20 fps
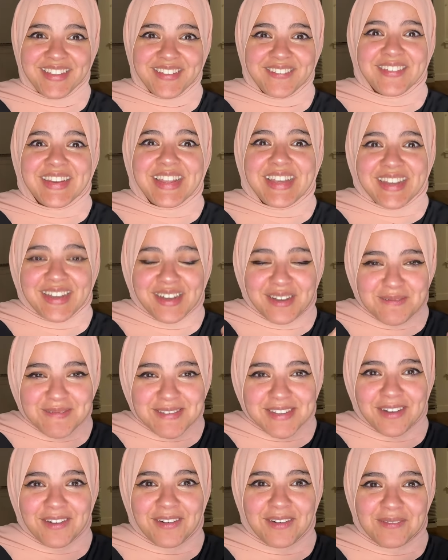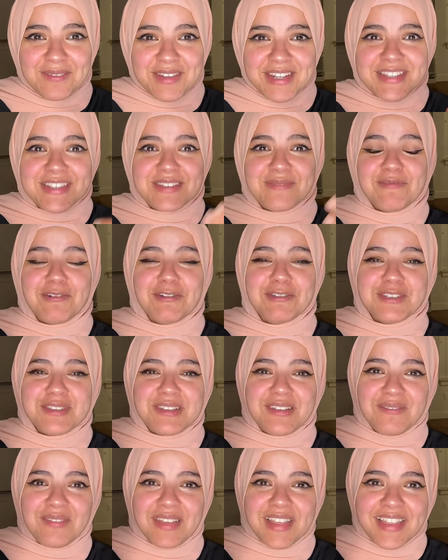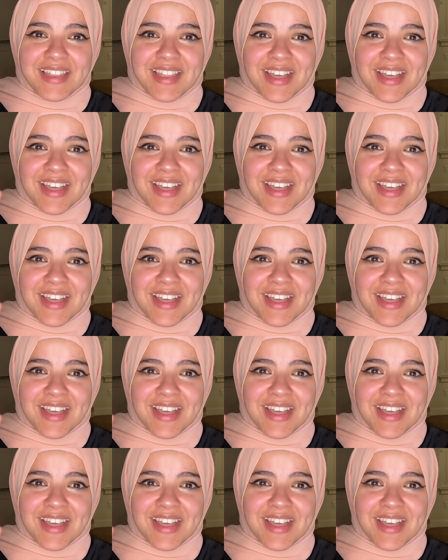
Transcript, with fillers: And when he comes home, you're supposed to be